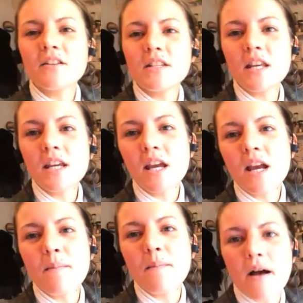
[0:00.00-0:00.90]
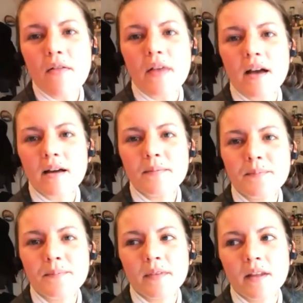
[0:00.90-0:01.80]
I was thinking about that.
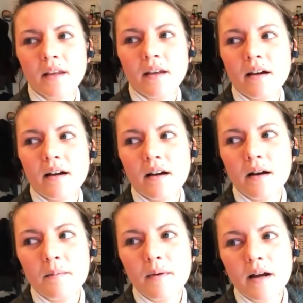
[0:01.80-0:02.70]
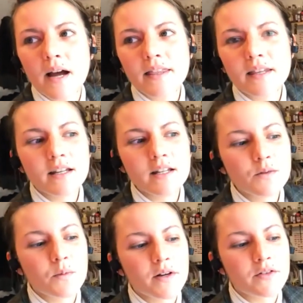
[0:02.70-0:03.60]
I think it's
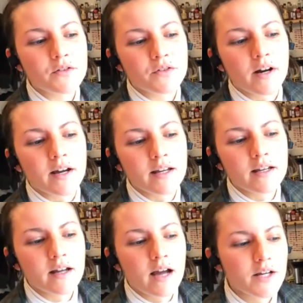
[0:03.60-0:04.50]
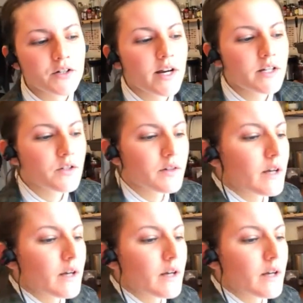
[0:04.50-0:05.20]
worth trying. I tried doing it